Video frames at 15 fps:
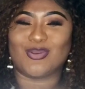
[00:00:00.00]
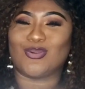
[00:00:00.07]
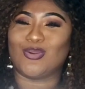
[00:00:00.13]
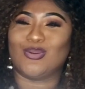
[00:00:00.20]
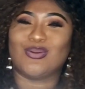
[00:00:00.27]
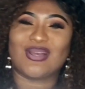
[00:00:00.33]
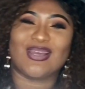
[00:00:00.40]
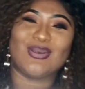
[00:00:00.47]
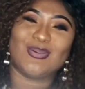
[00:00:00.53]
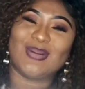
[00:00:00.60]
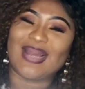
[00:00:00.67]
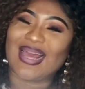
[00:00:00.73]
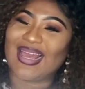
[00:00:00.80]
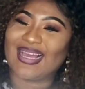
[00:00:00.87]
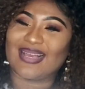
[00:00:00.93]
but they'll look at you
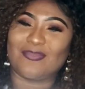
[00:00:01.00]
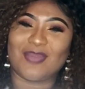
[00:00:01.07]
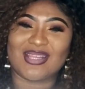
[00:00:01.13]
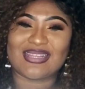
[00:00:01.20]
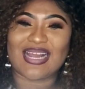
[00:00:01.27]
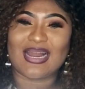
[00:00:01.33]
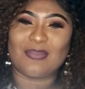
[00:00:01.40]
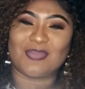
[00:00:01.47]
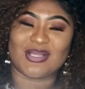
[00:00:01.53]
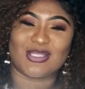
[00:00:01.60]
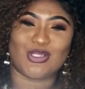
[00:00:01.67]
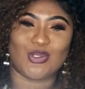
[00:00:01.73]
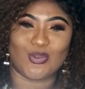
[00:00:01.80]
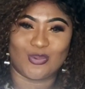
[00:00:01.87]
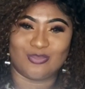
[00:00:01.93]
like, metala
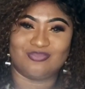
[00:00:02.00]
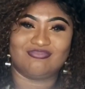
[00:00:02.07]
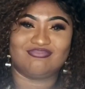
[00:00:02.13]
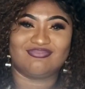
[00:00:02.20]
petio.